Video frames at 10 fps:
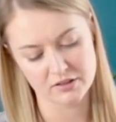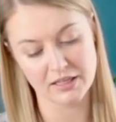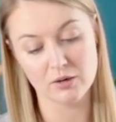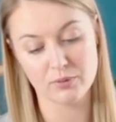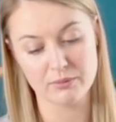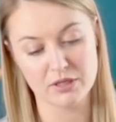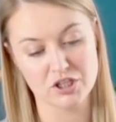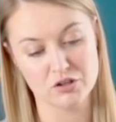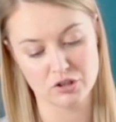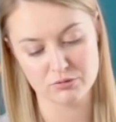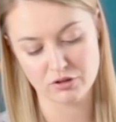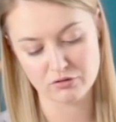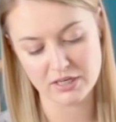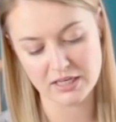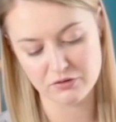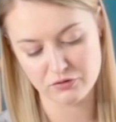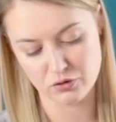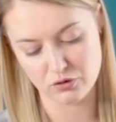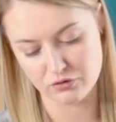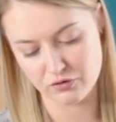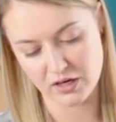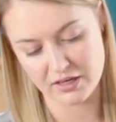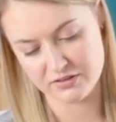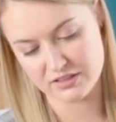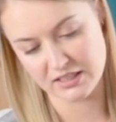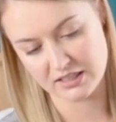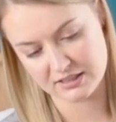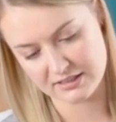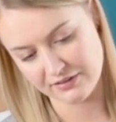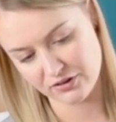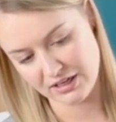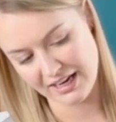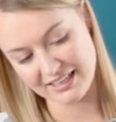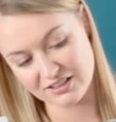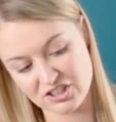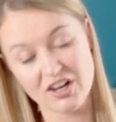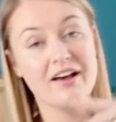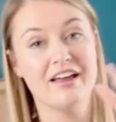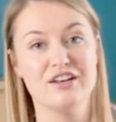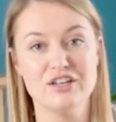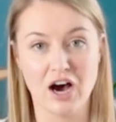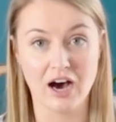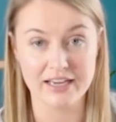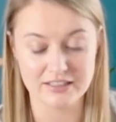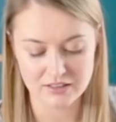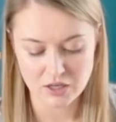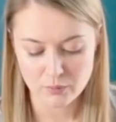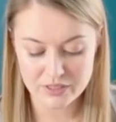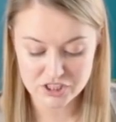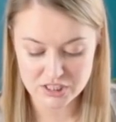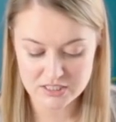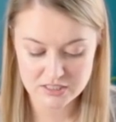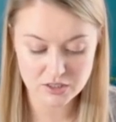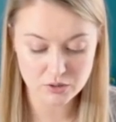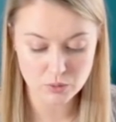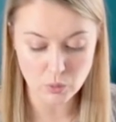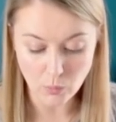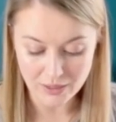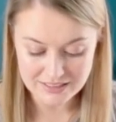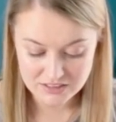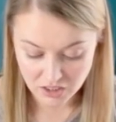So that will bring my total up to 3, 4, 5, 6, 7, 8, 9, which is still quite